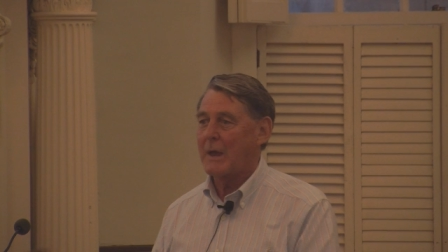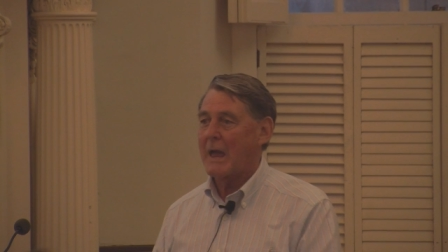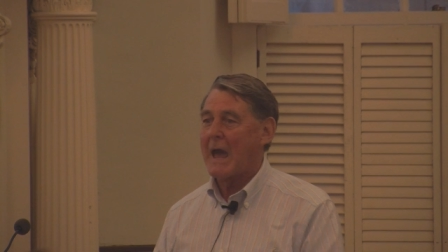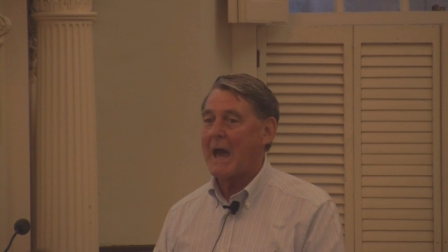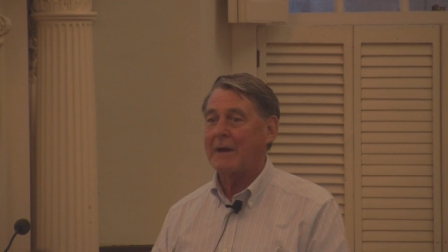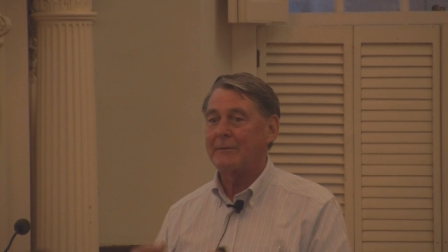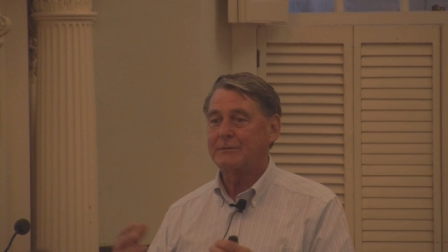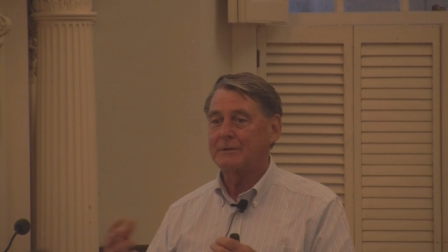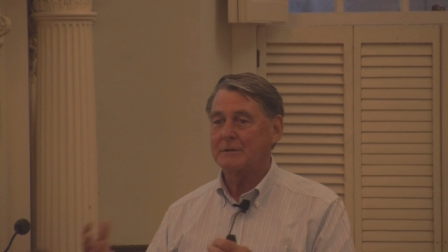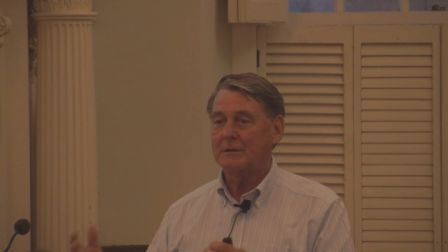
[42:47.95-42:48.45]
We
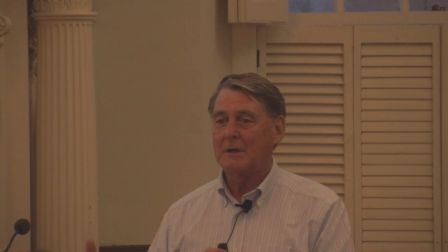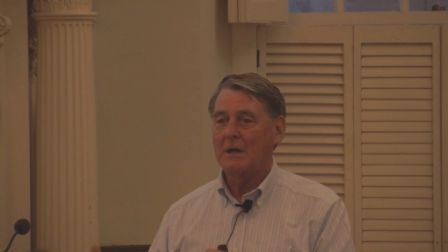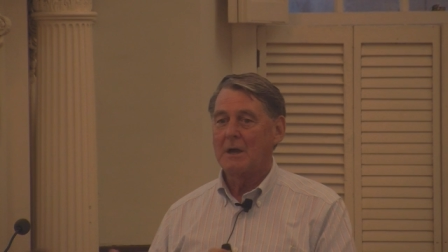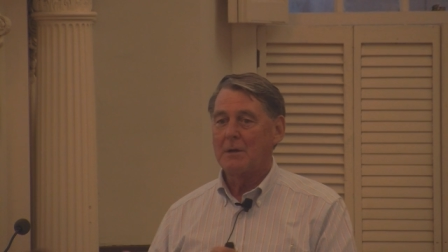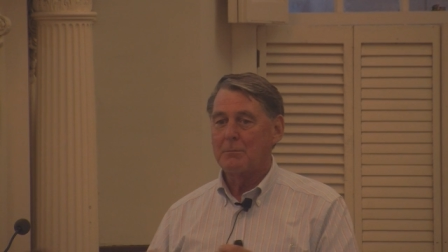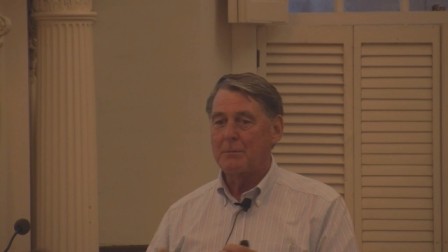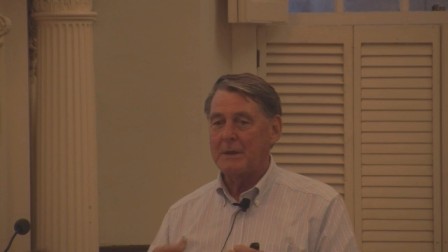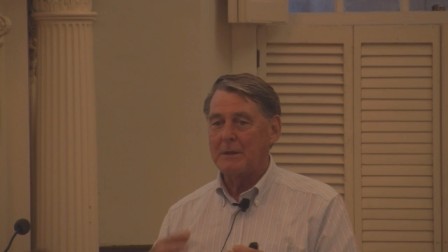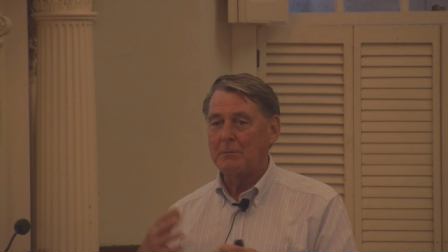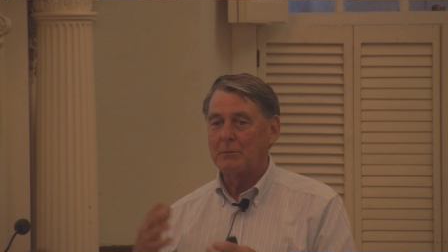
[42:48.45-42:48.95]
have to
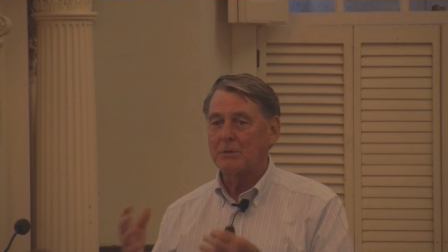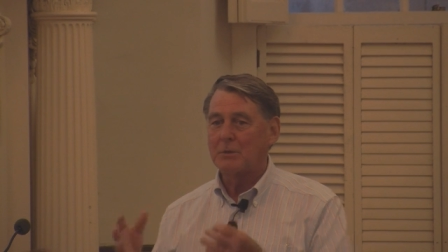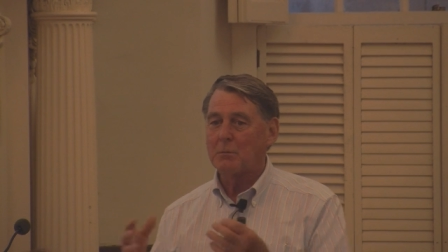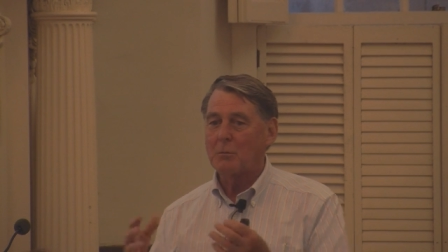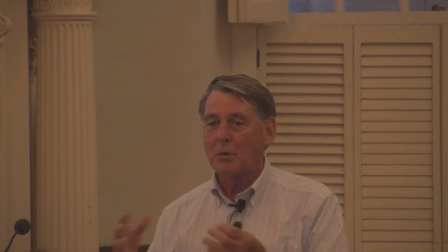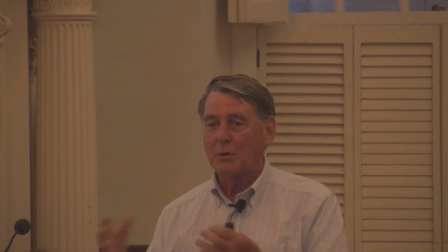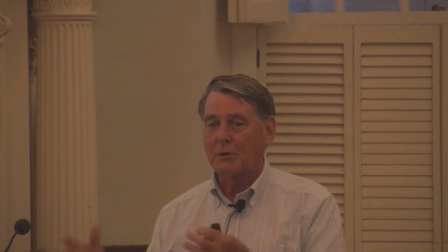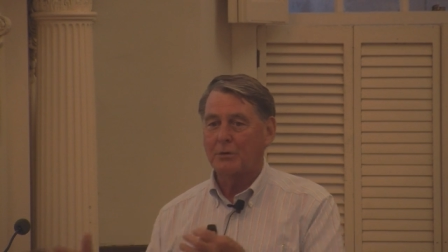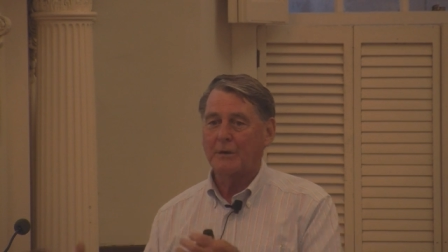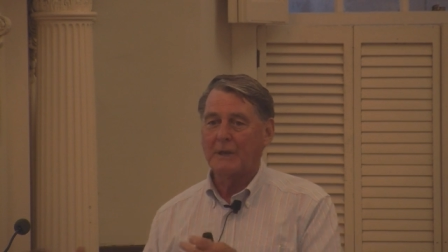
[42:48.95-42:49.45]
be a little
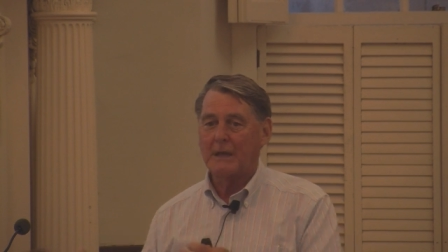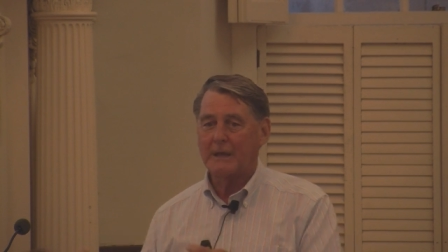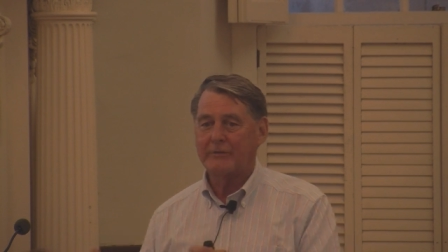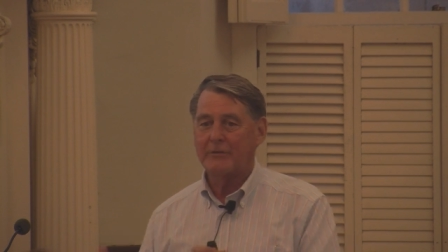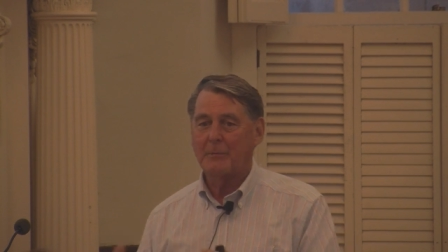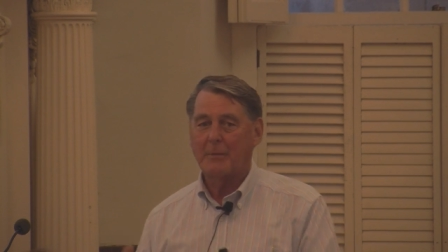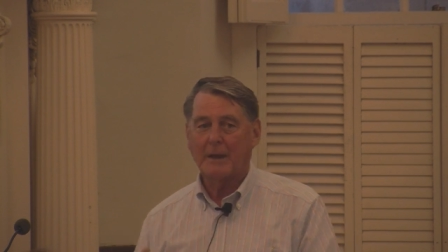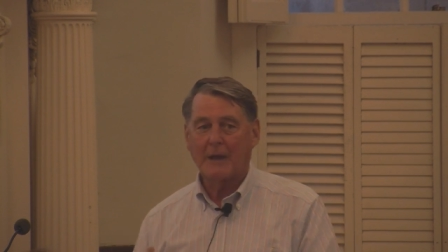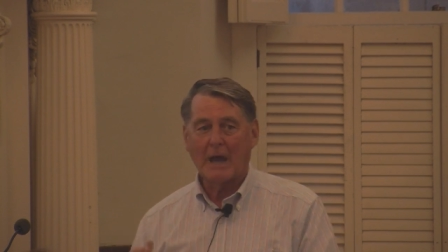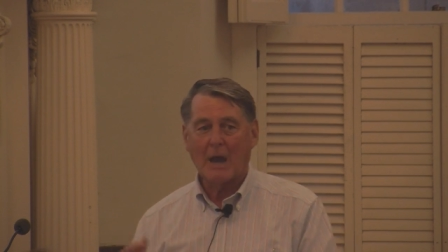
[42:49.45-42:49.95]
more
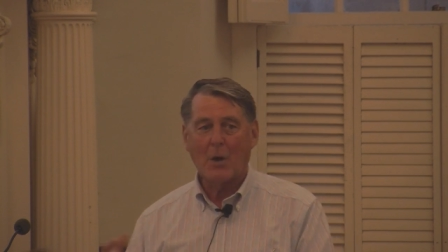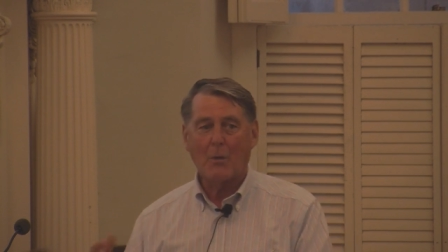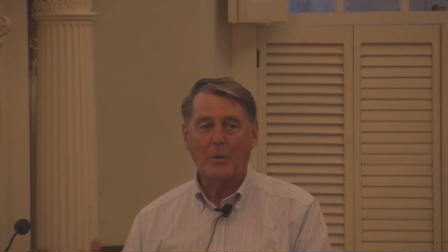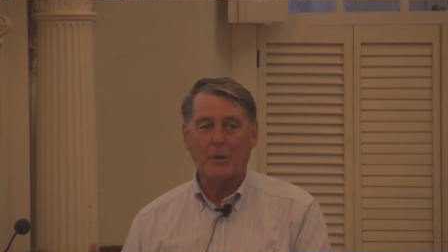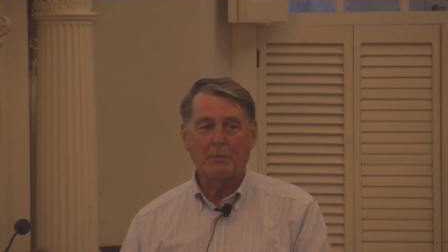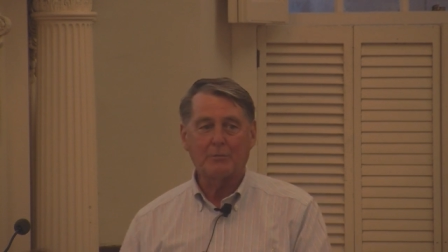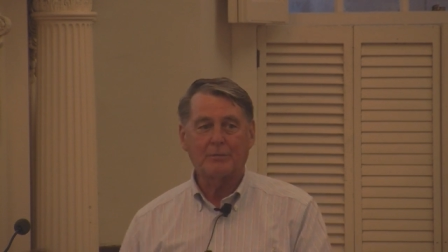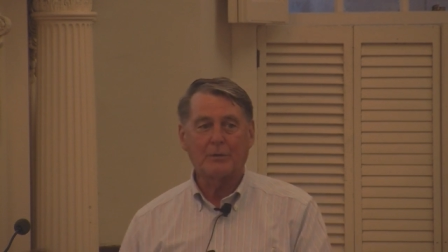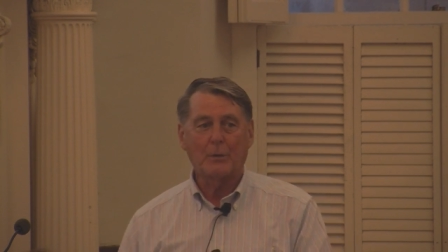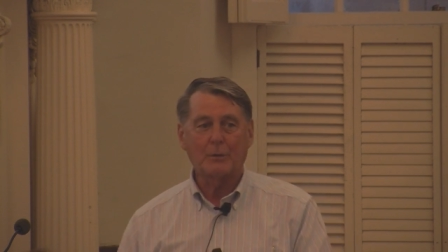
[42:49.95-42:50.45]
creative about how
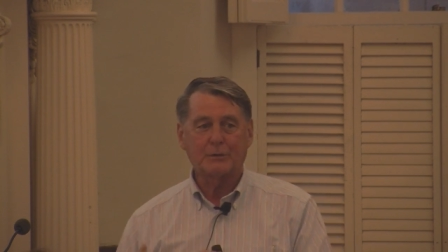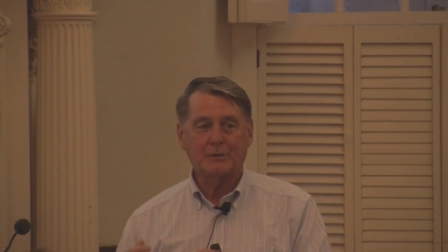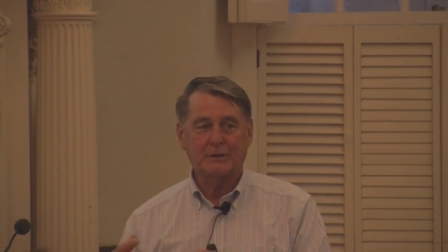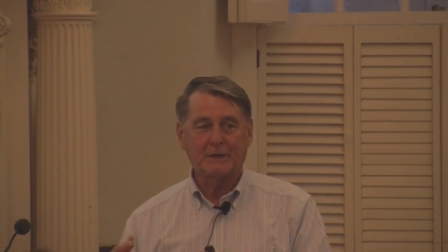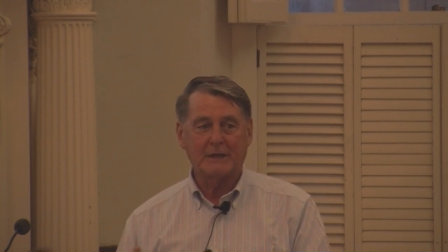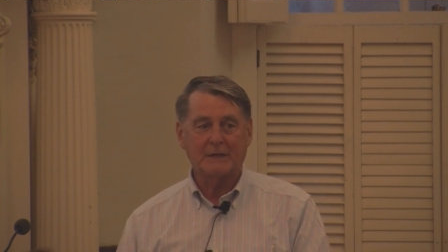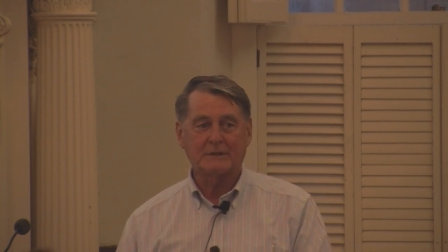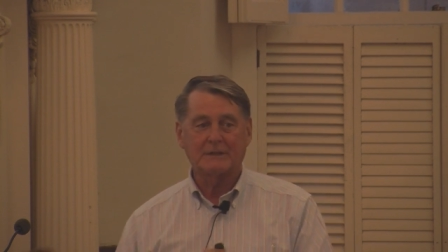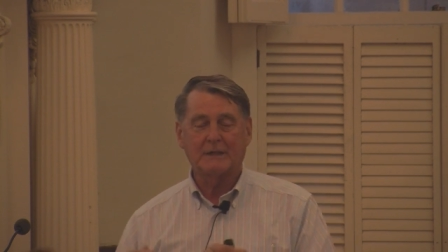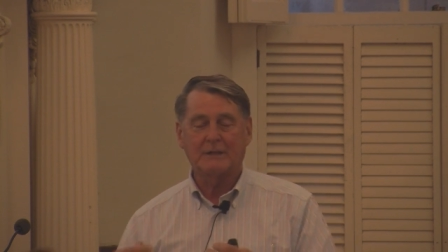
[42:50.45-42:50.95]
we approach approach
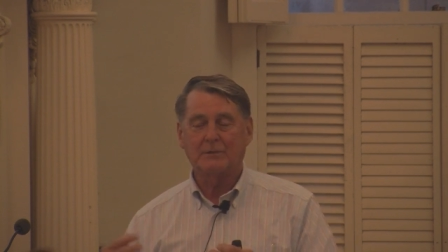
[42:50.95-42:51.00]
things.